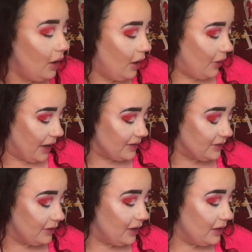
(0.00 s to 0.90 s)
Okay,
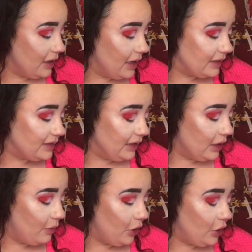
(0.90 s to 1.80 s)
so then the next thing
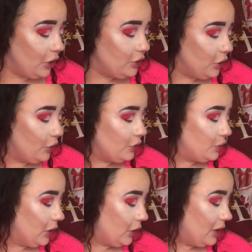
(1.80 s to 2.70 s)
that we're going to do is we
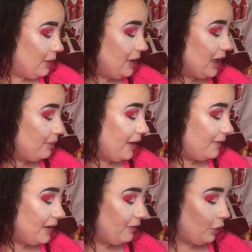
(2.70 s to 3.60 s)
are going to pick up my
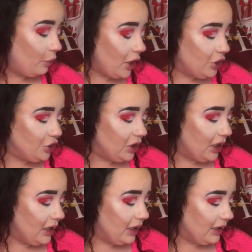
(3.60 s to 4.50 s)
favorite red
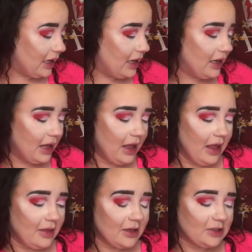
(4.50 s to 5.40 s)
shade again.
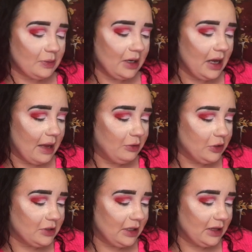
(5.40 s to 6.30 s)
This one I'm
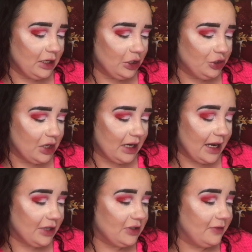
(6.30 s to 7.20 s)
using the
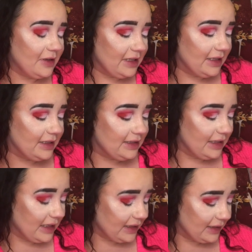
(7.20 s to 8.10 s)

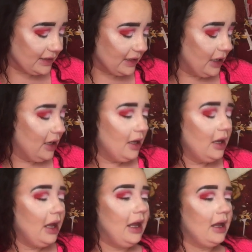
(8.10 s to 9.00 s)
JH56.
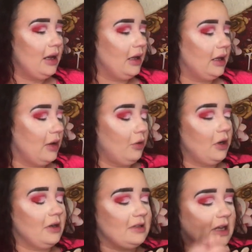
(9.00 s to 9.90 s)
And again, we're going
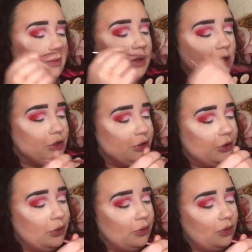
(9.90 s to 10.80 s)
to stamp
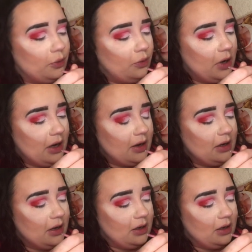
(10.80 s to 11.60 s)
into the red